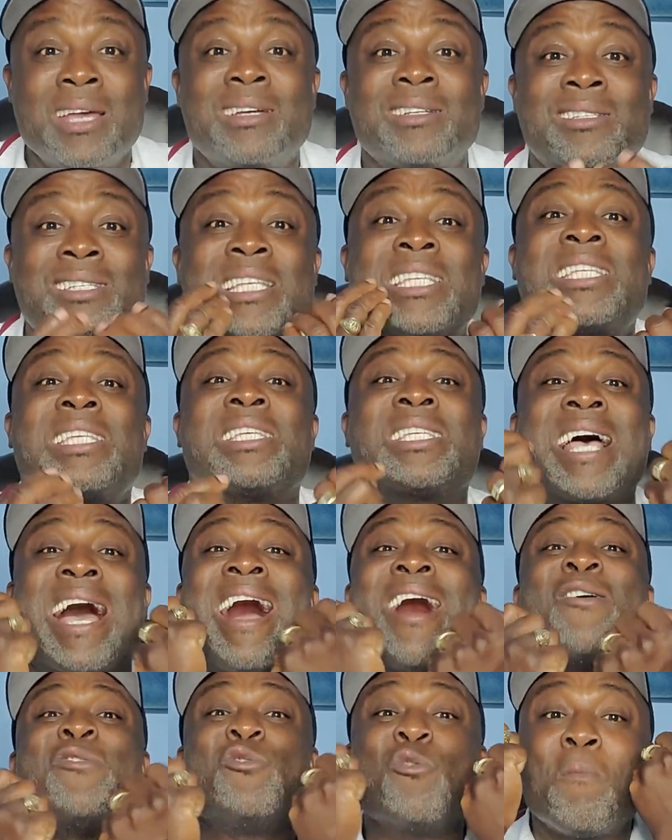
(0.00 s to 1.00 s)
this is
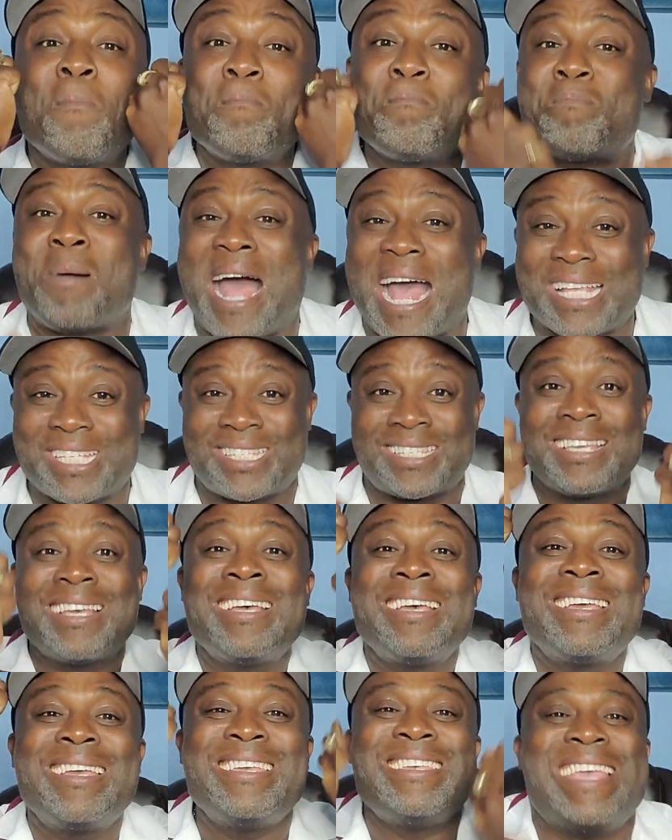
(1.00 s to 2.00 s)
how you pass
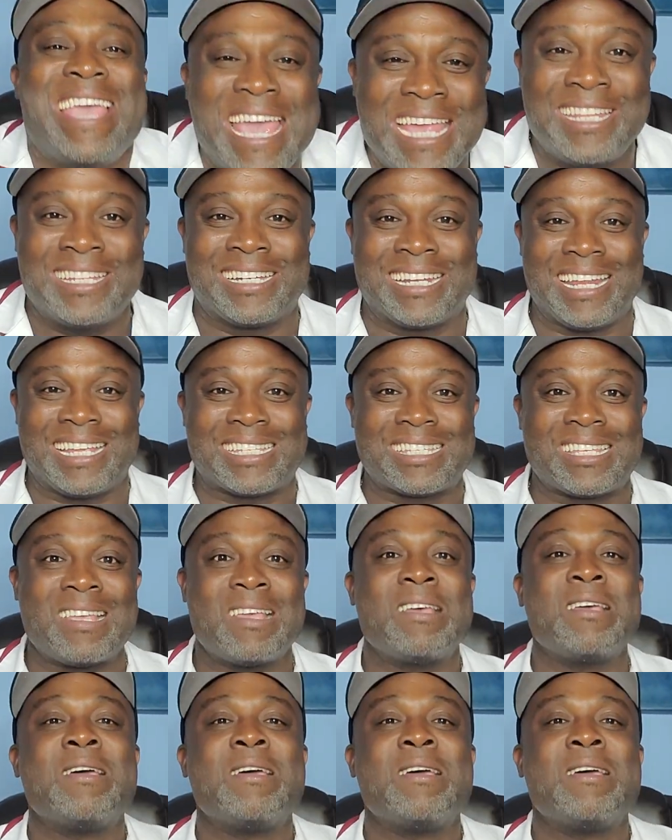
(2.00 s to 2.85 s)
Nclex.